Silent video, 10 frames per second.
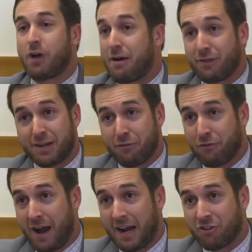Traffic
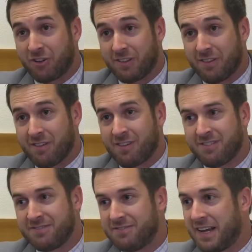infractions
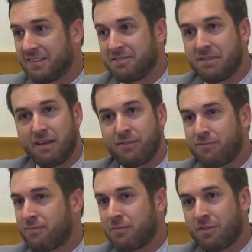
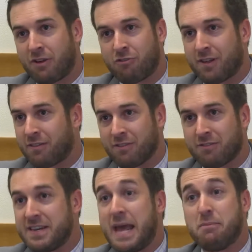and such things
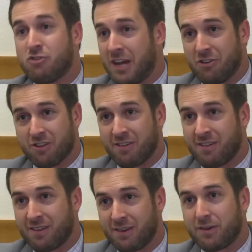as name
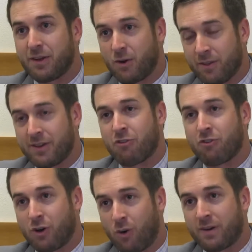changes. You can go to the
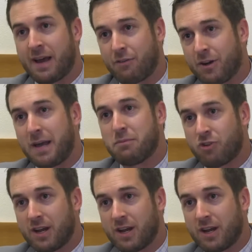district court to have your name